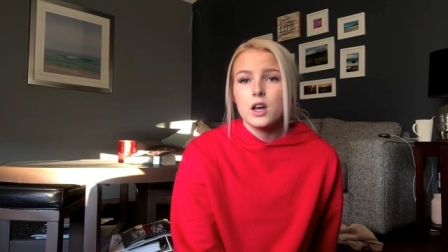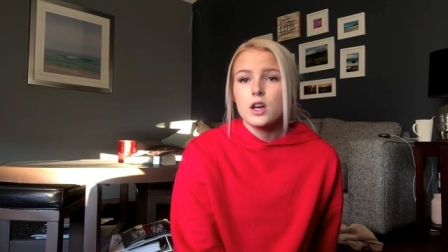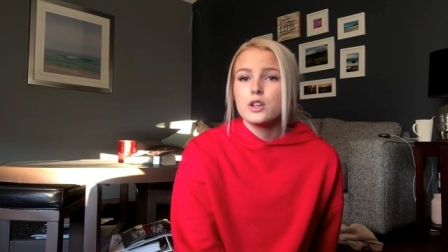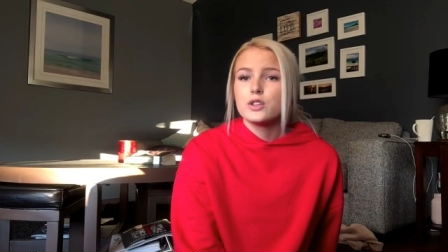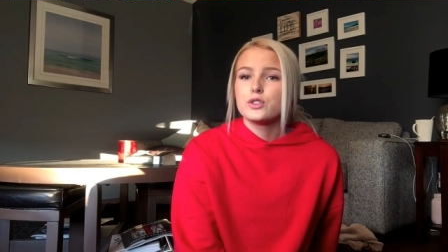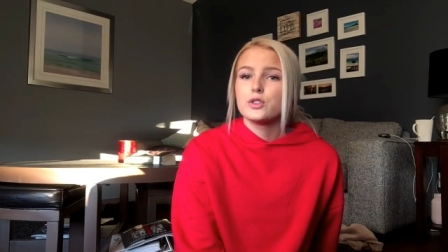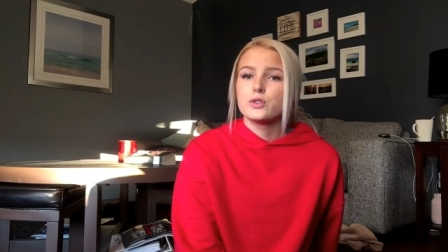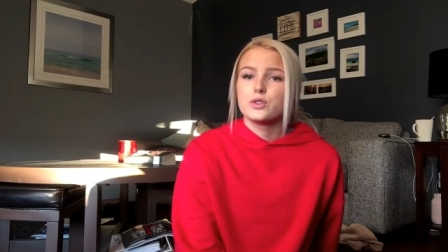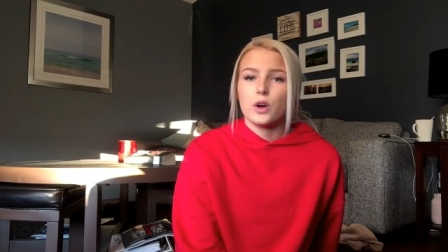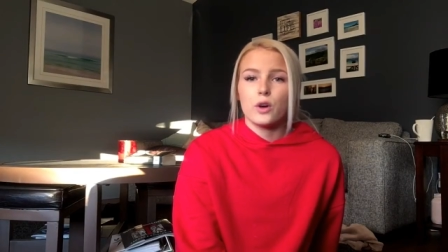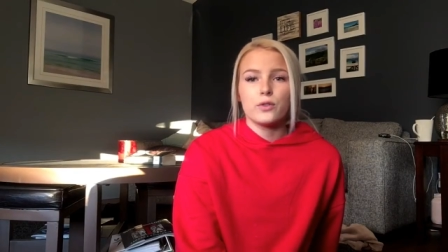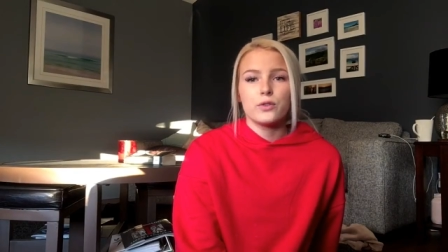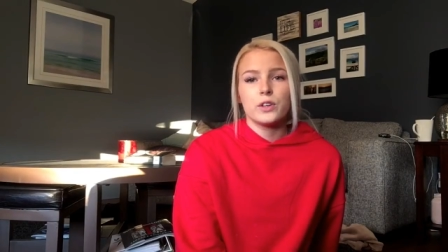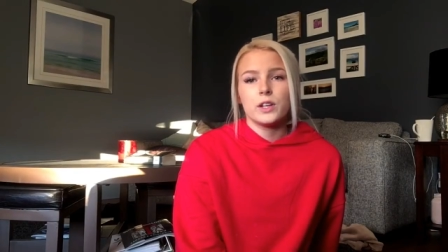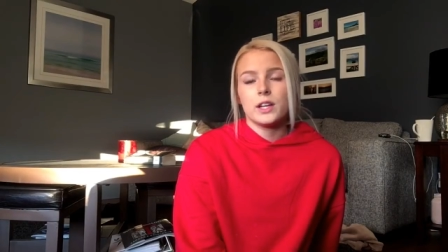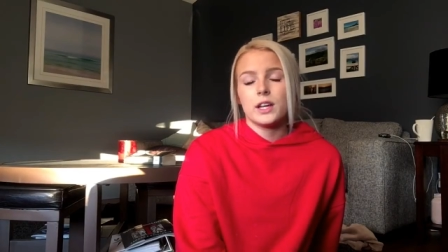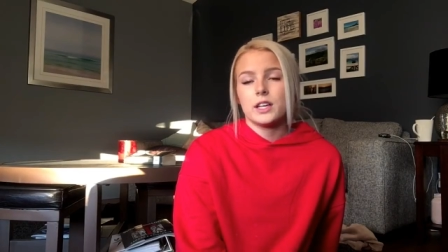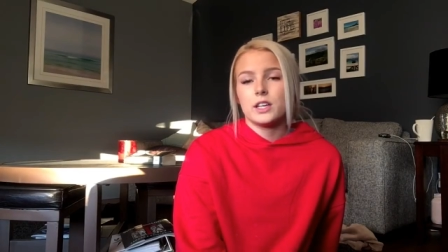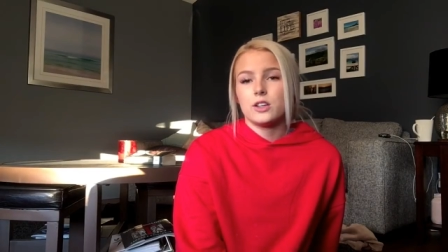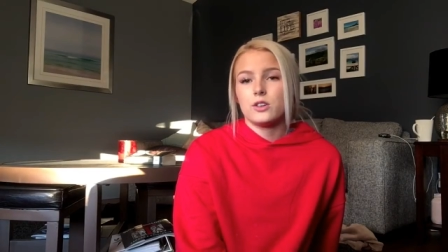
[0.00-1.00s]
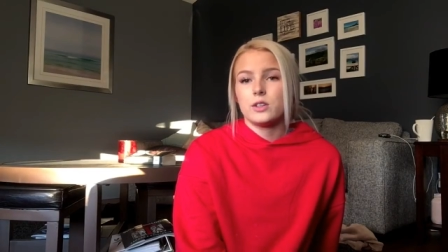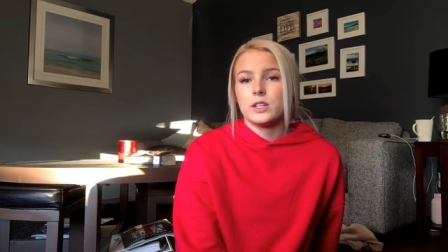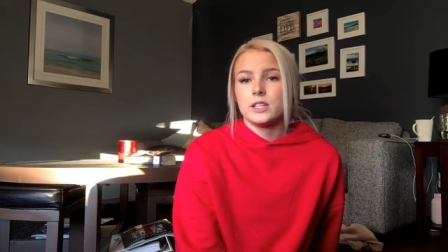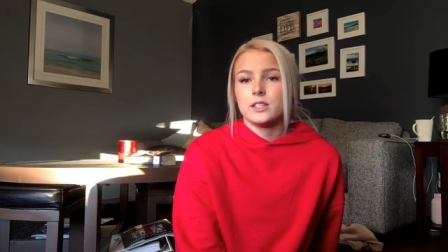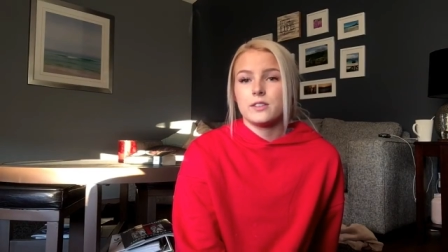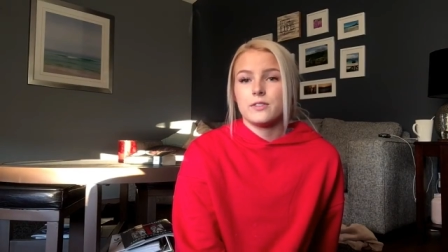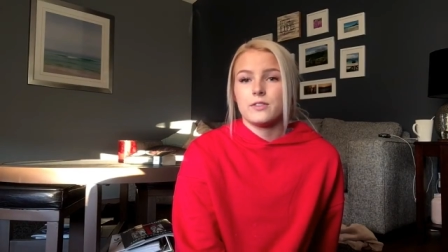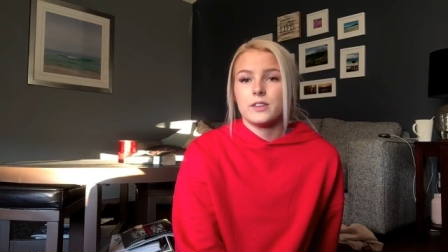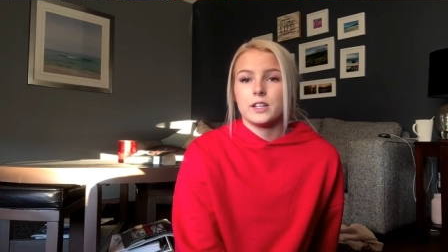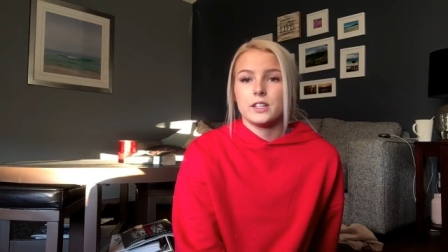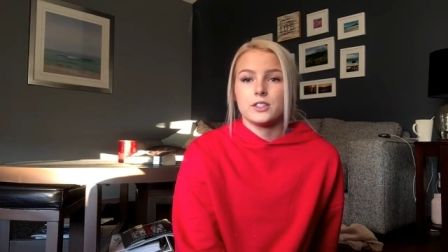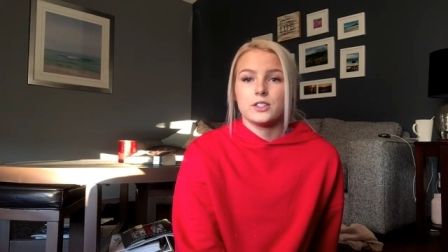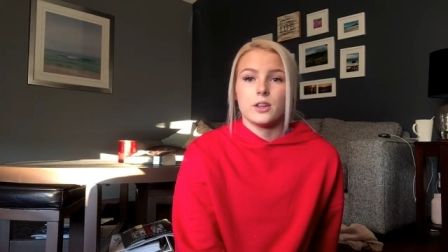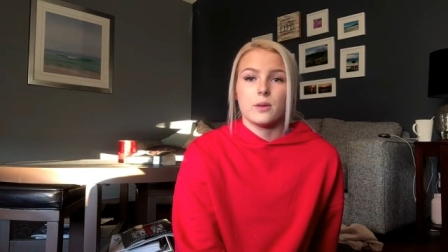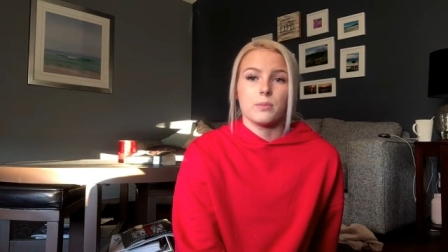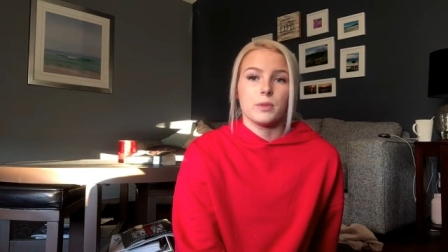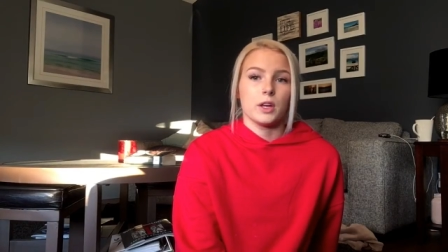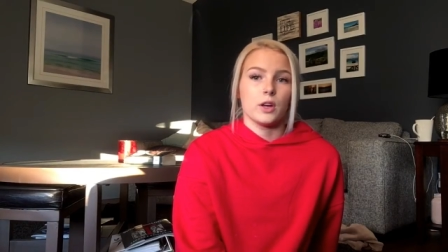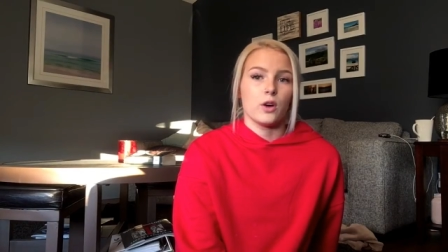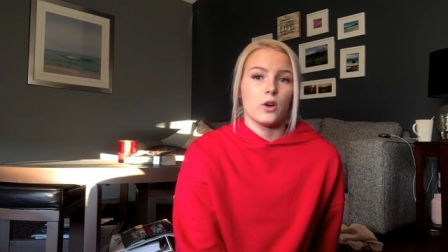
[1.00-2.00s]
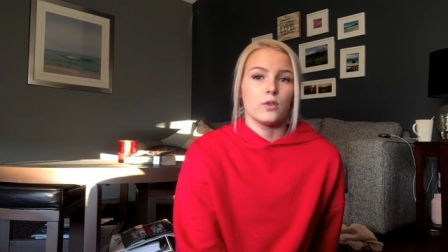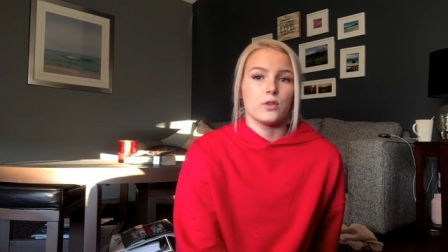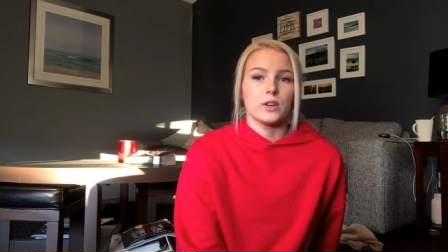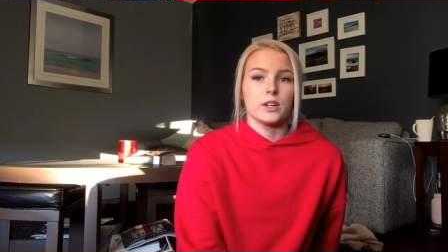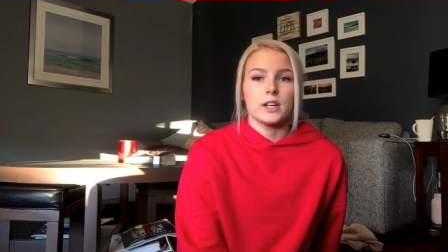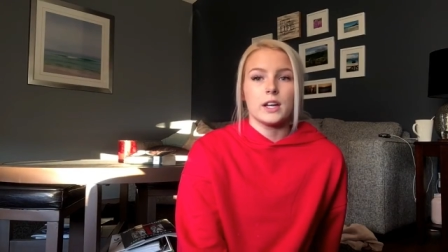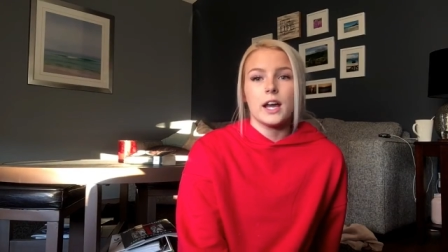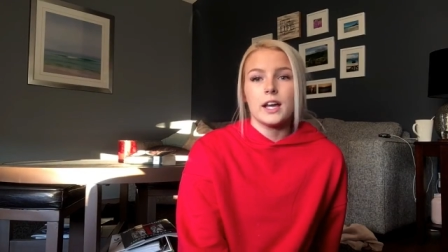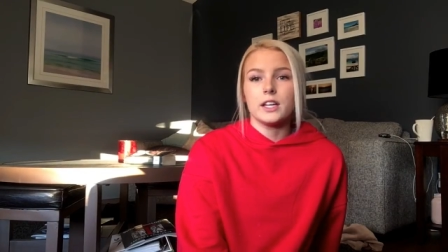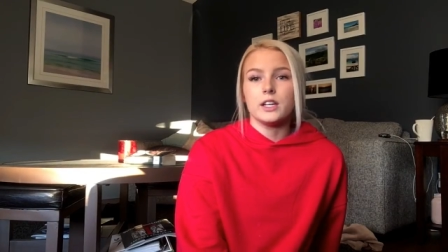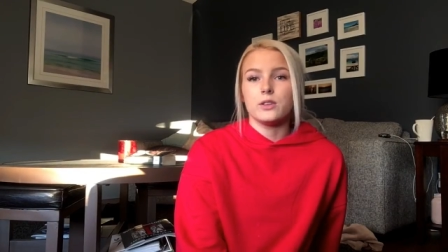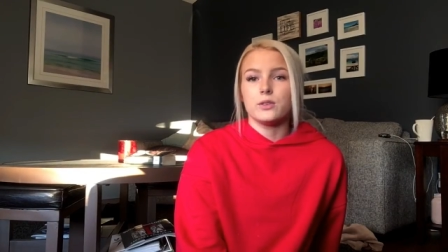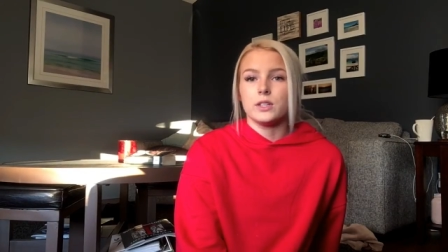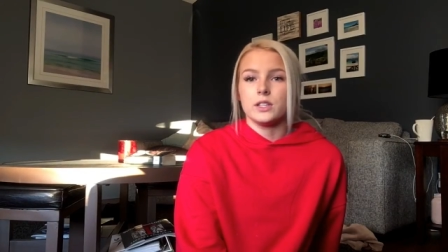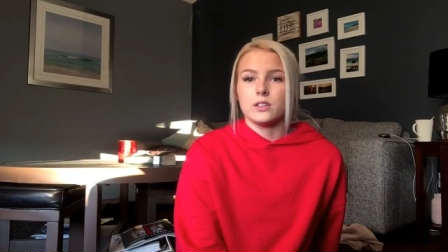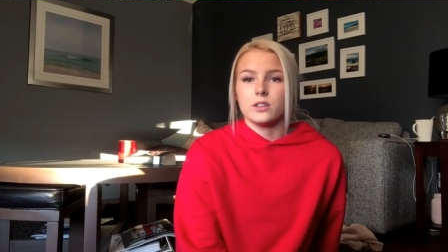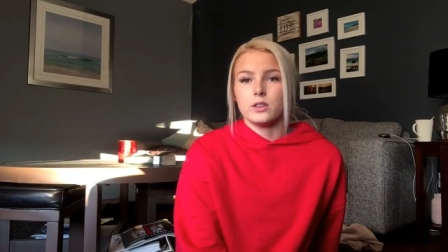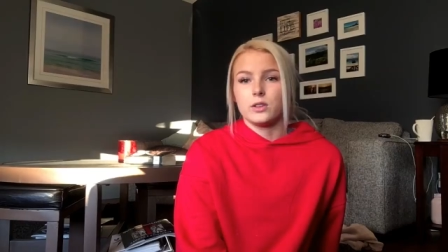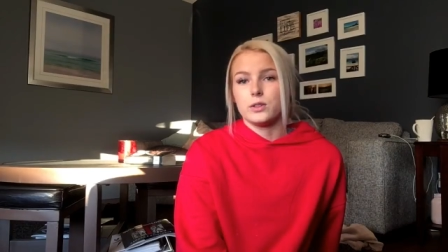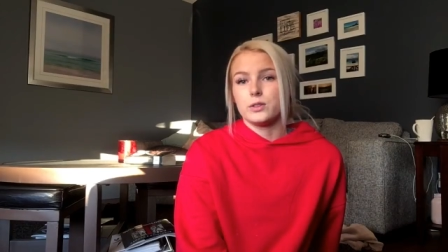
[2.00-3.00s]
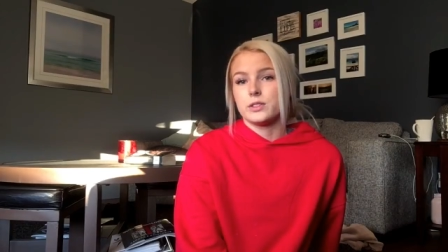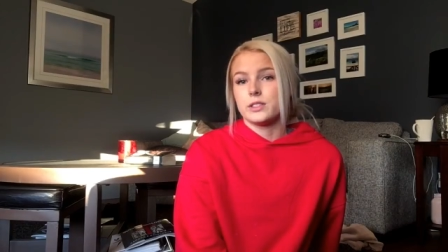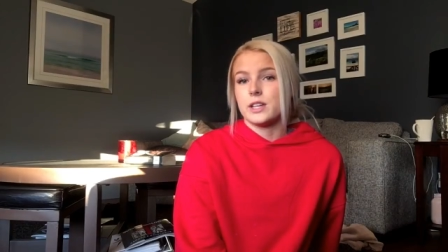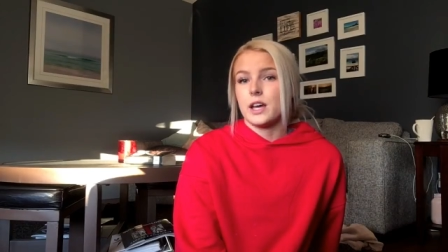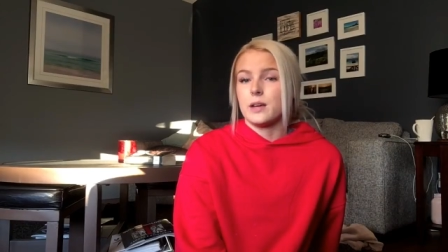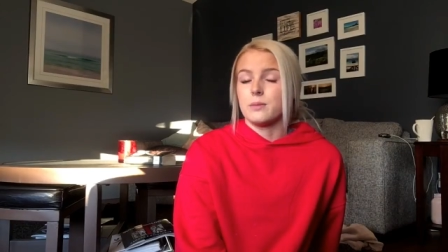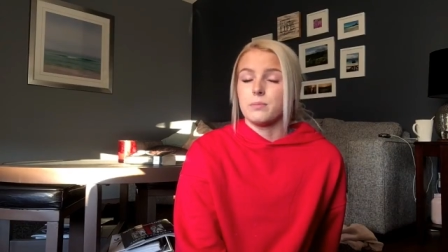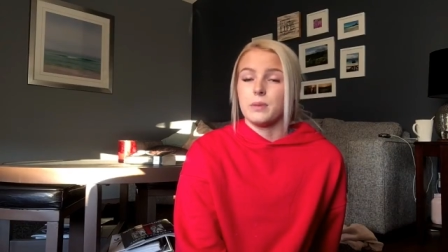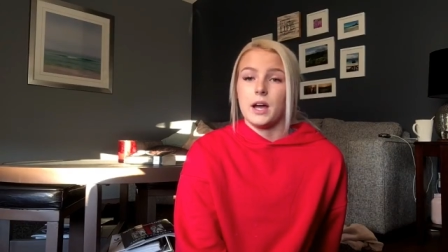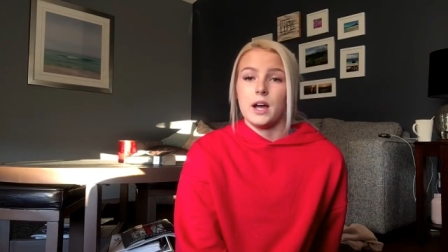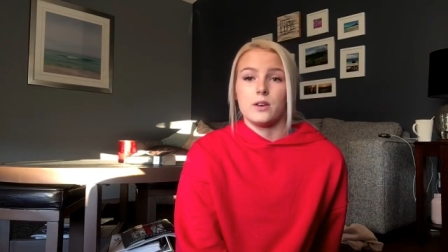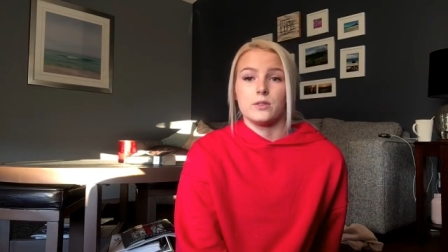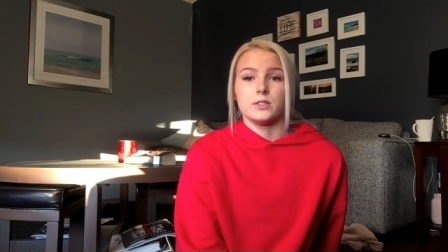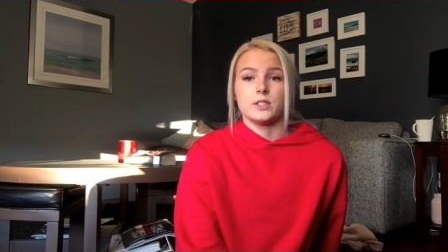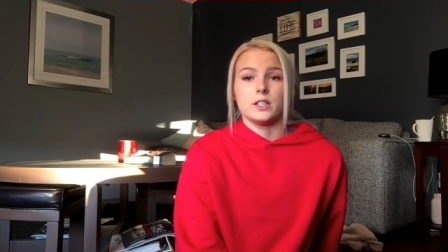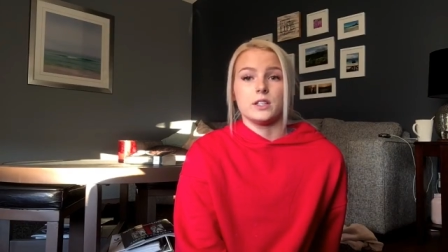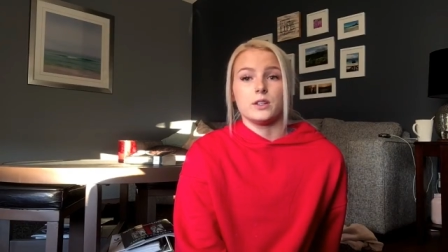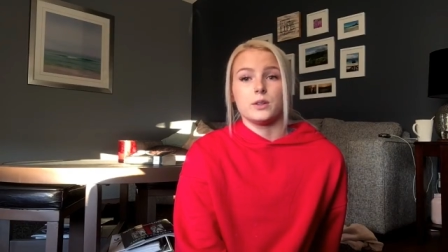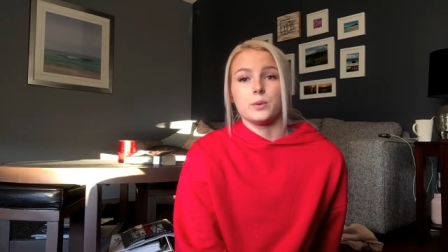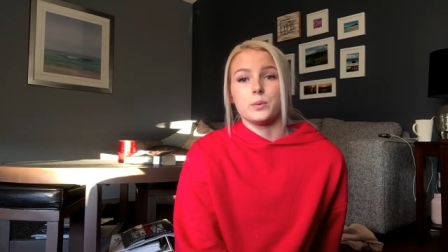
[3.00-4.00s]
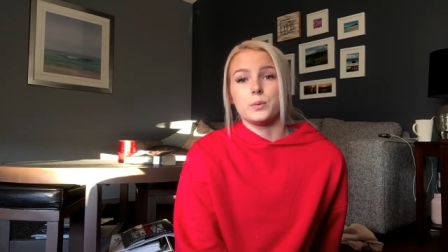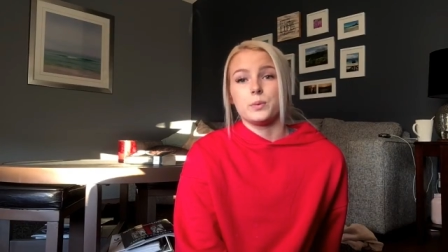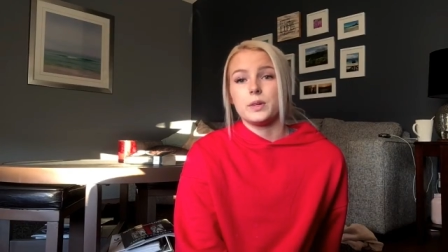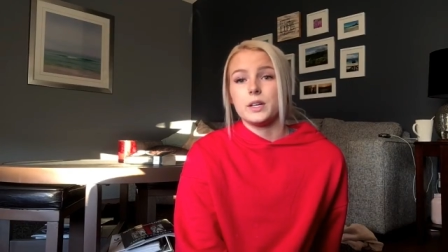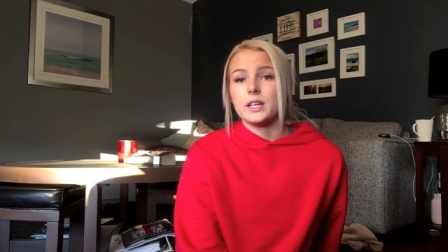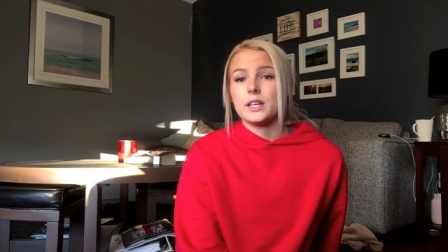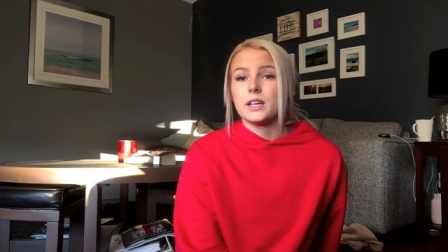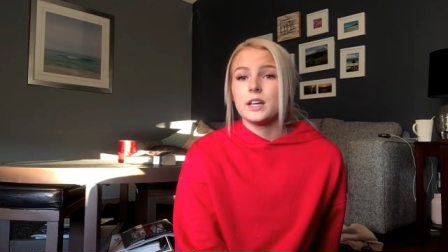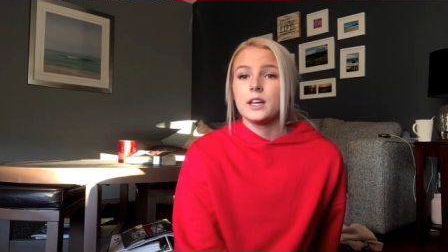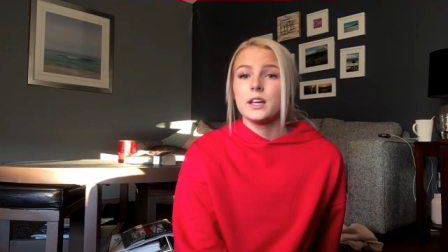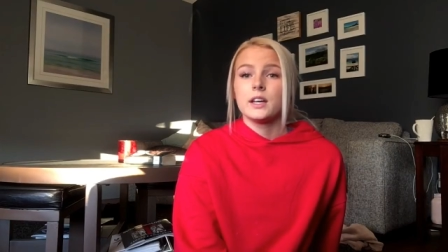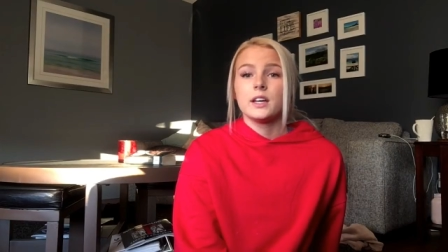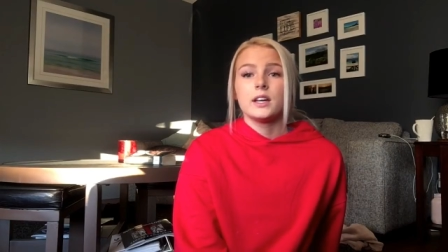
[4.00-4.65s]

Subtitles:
So don't feel like you need to finish something overnight. You need to lose 10 pounds in a week.